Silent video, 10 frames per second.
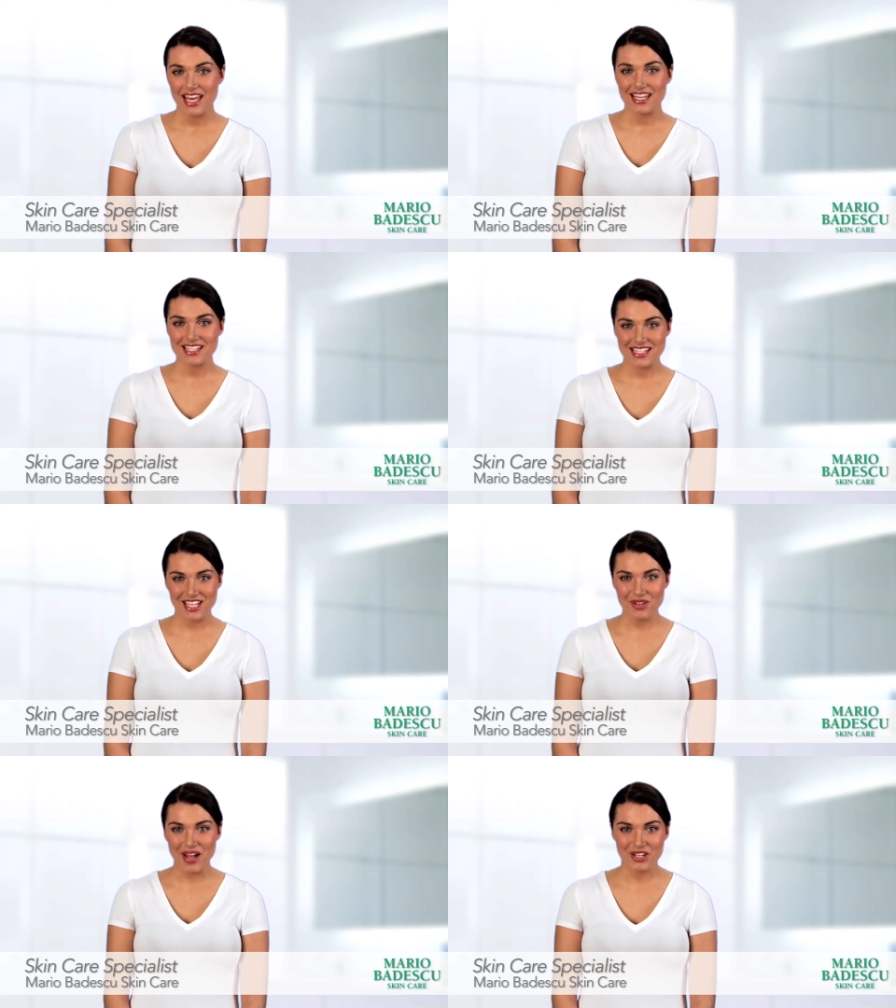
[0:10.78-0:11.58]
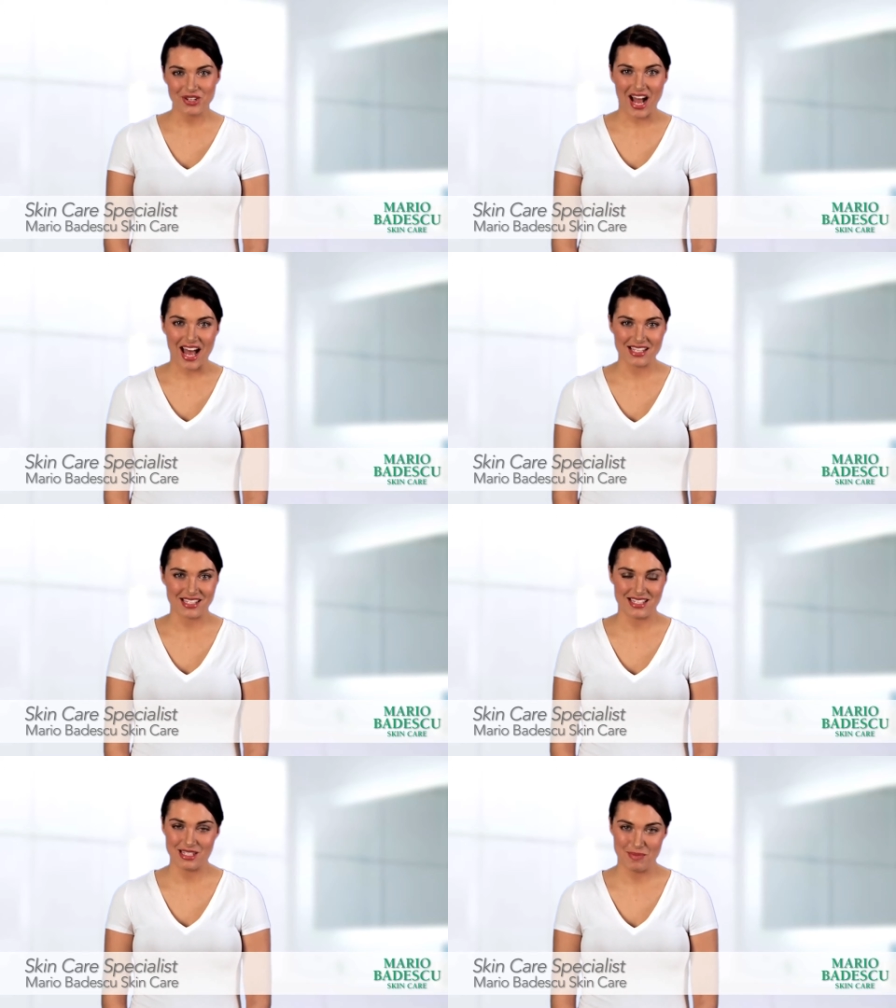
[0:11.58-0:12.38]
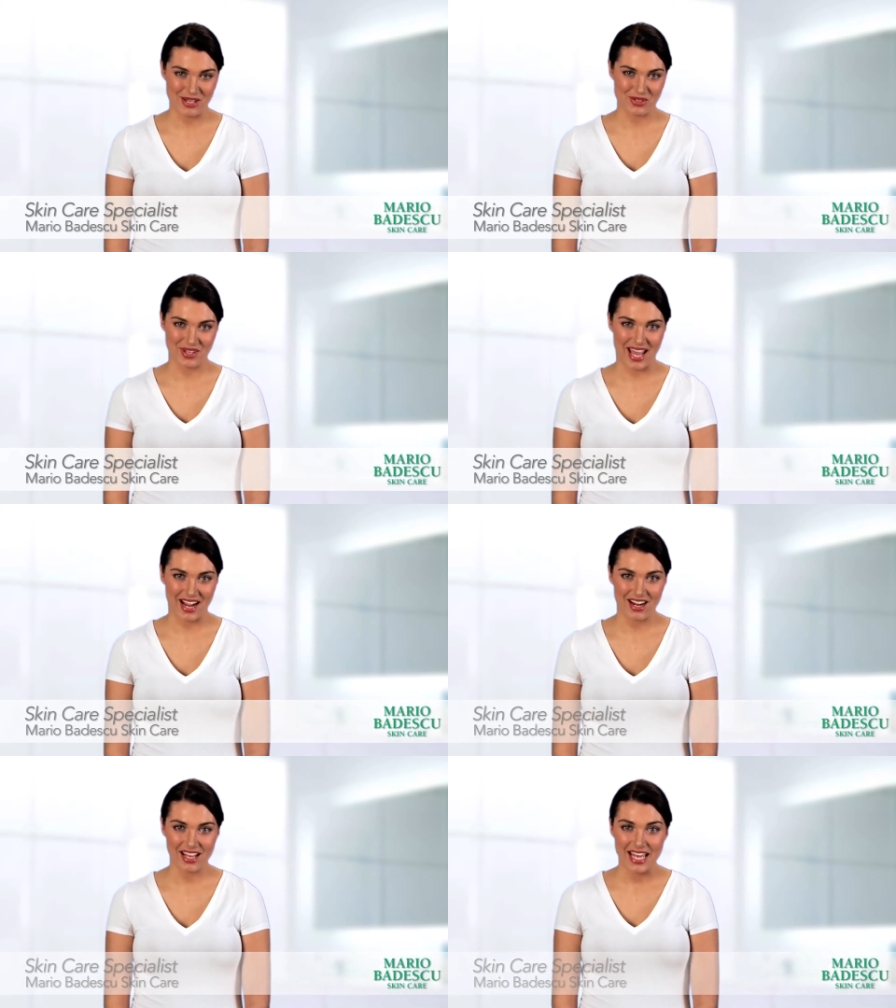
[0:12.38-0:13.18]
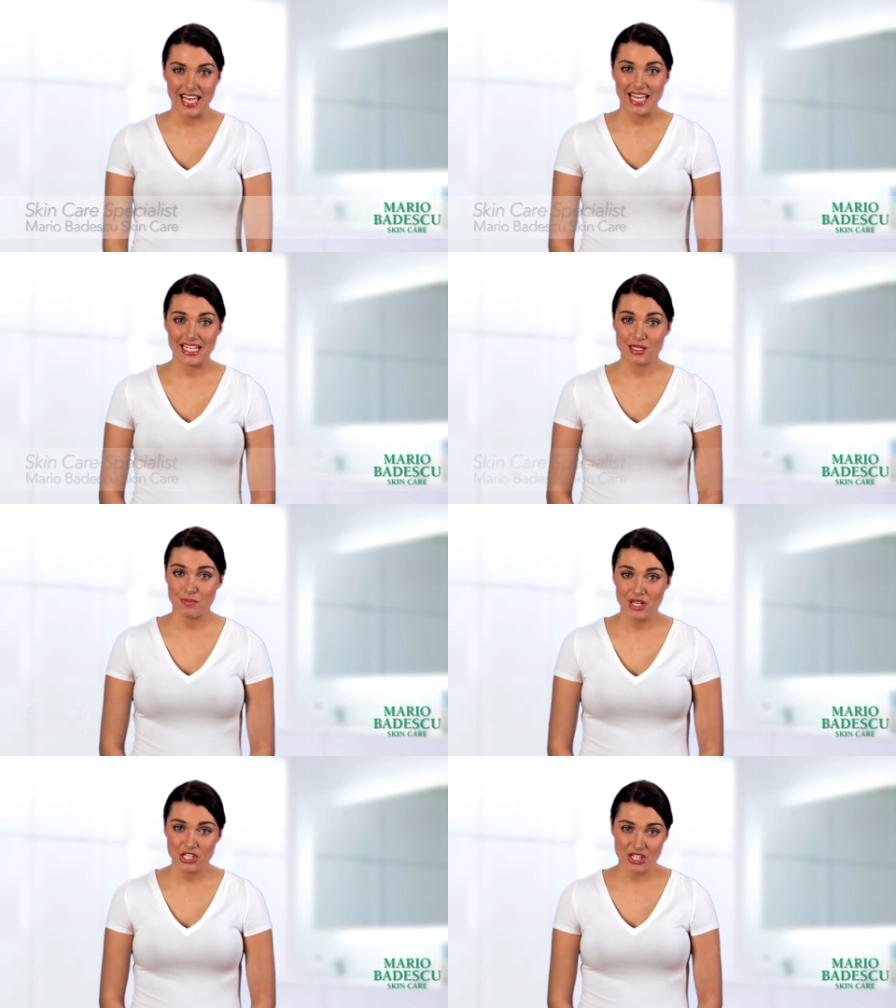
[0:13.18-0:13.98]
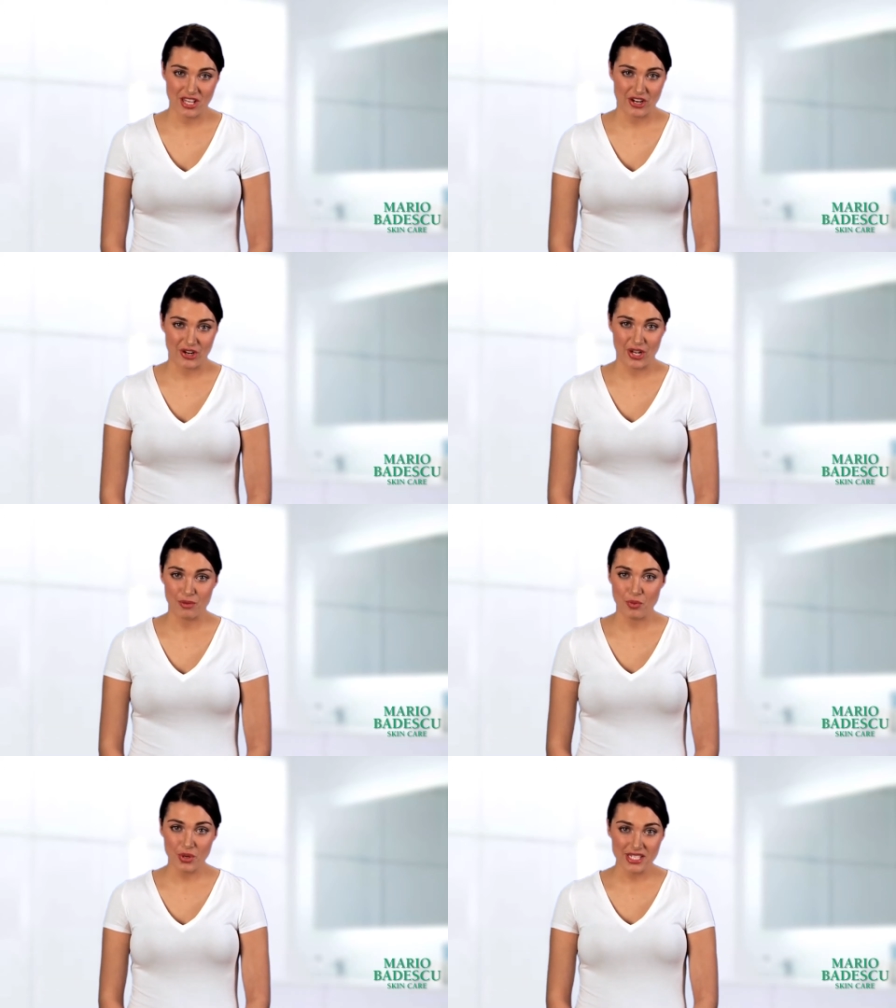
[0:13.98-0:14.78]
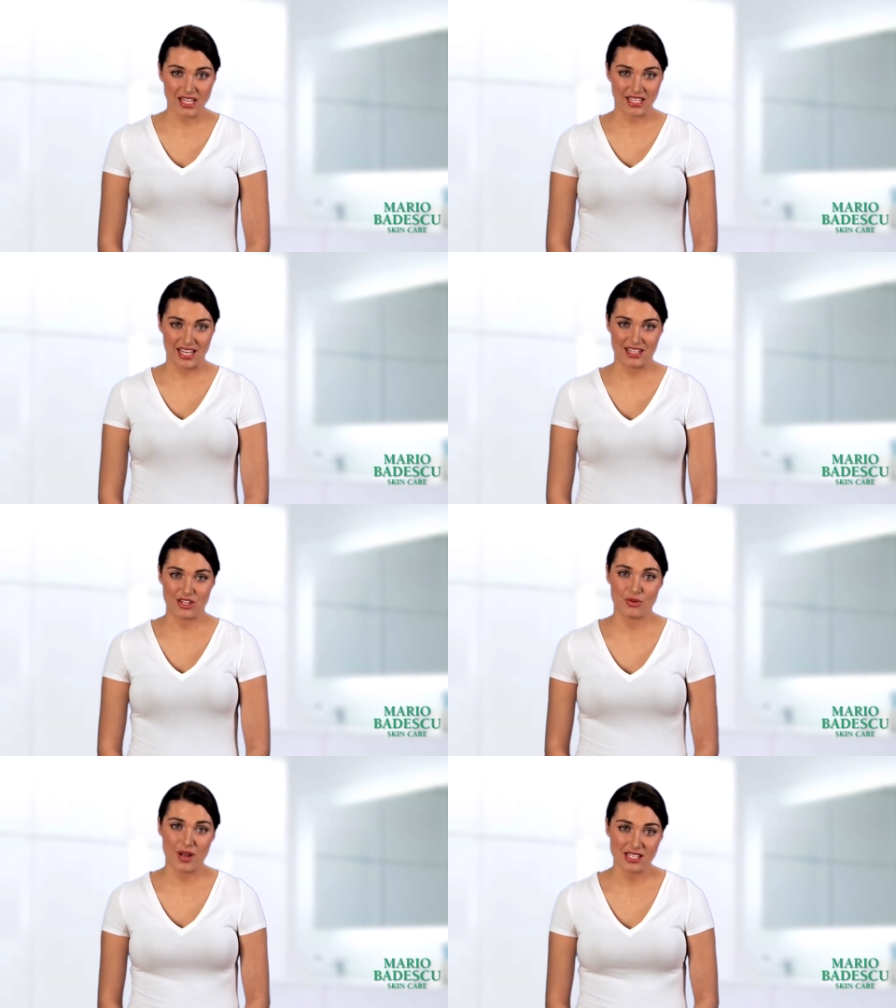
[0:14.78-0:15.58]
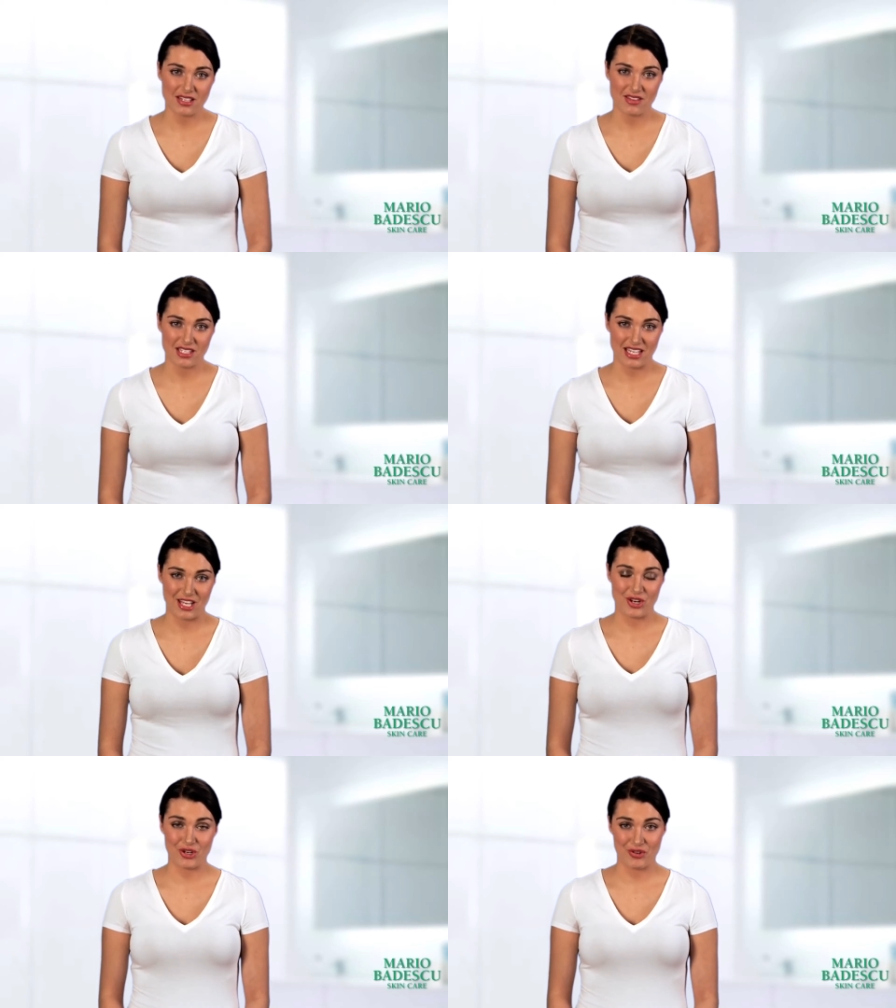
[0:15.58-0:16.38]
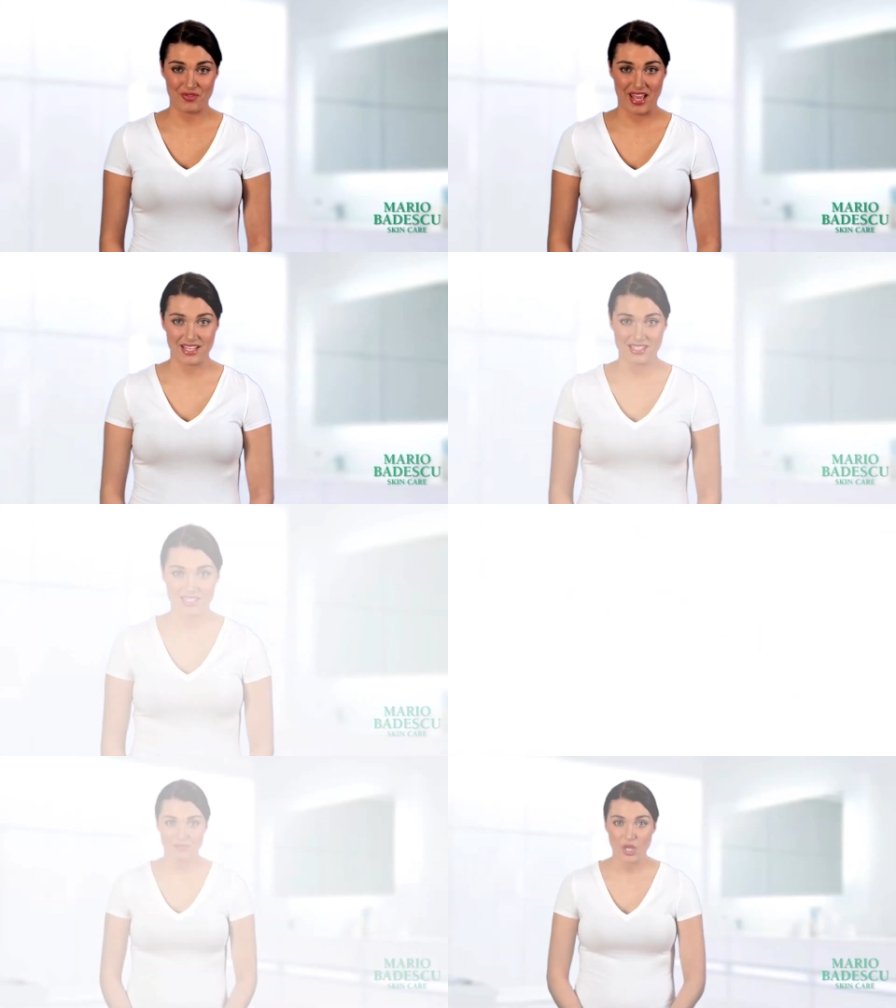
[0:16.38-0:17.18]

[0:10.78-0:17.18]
The skin around your eyes needs special care. It is much thinner and more delicate than the rest of the skin on your face.